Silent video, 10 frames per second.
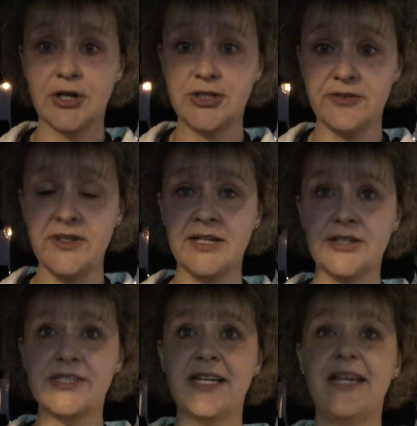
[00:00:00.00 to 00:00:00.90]
cross your
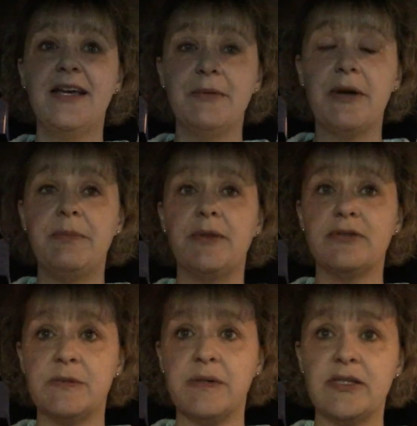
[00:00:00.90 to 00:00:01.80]
fingers,
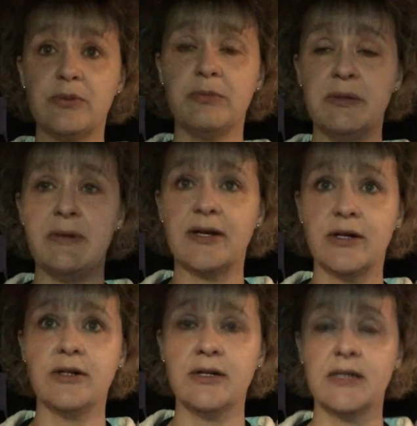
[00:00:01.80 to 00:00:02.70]
upload speeds will be
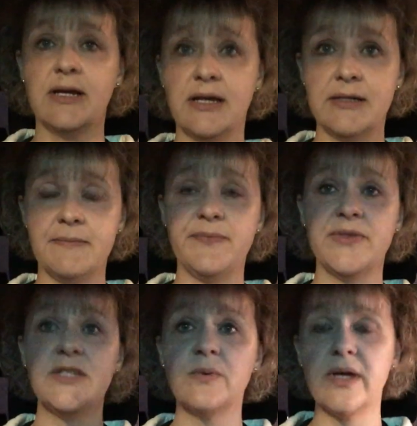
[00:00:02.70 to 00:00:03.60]
better. Um,
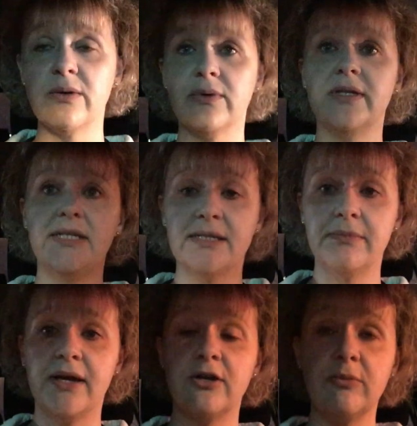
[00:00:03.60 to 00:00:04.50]
this week it really doesn't
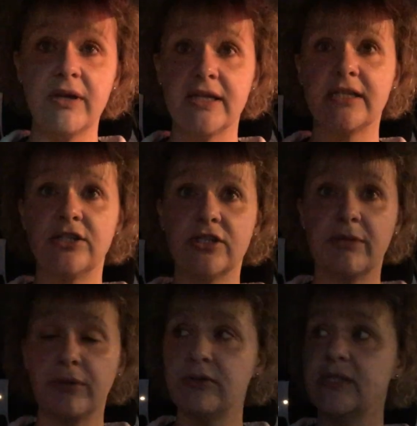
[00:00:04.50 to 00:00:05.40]
matter because I just
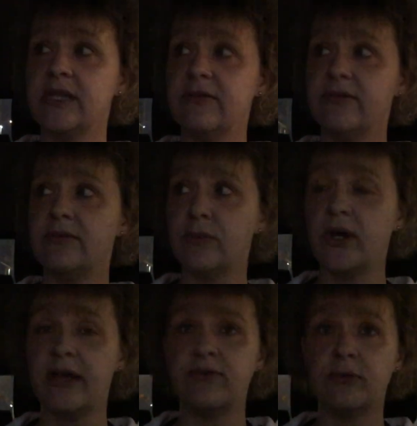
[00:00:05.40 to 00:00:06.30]
upload stuff
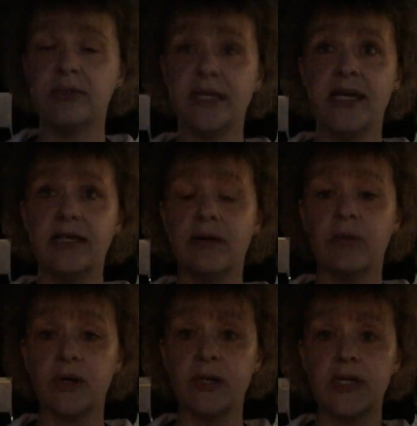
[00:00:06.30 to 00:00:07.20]
right after midnight at
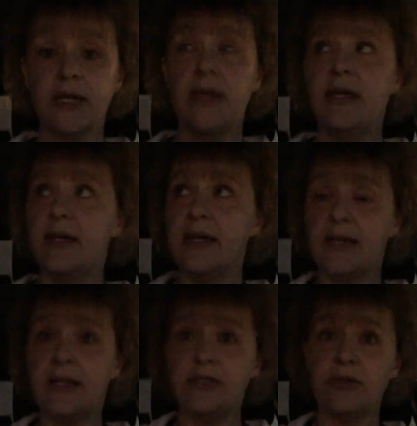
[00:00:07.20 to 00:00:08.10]
work.
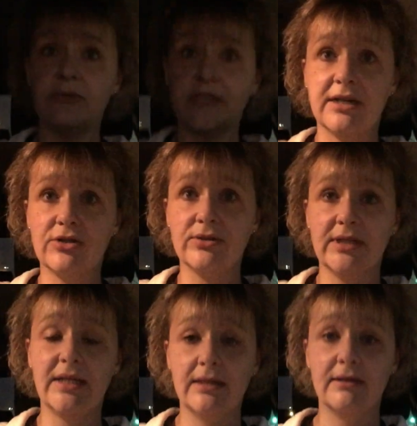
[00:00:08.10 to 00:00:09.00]
And I don't
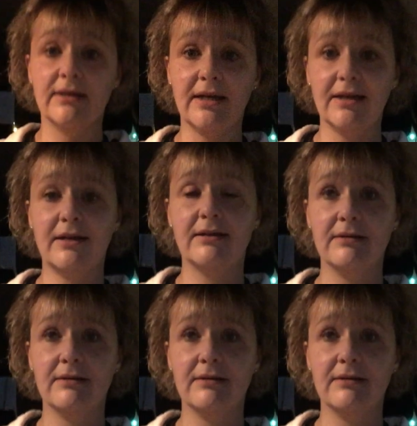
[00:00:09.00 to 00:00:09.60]
actually like